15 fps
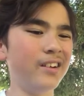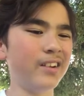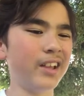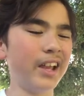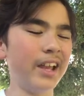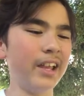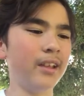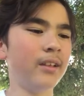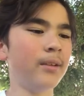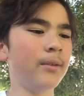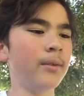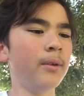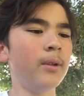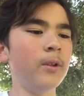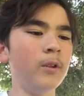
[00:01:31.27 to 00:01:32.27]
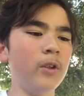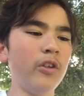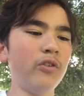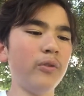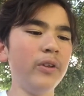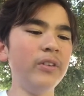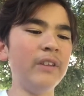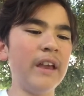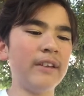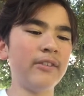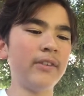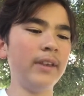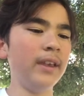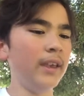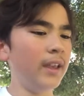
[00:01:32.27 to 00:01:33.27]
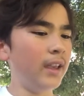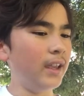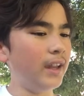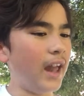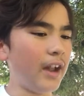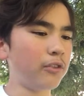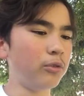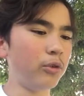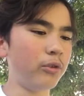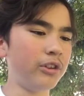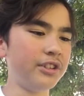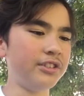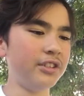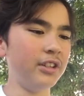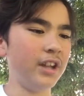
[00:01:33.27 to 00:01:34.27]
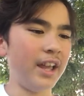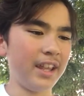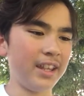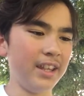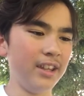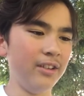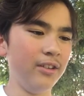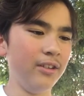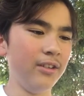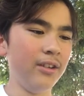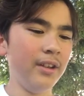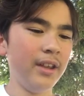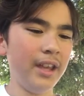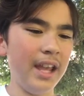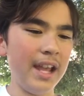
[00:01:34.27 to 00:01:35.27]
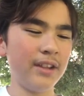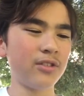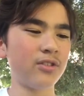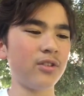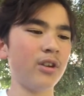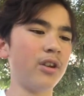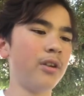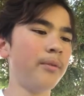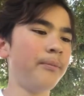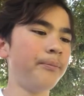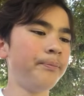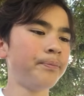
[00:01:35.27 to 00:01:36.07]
Okay. This one's actually an actual question I can answer.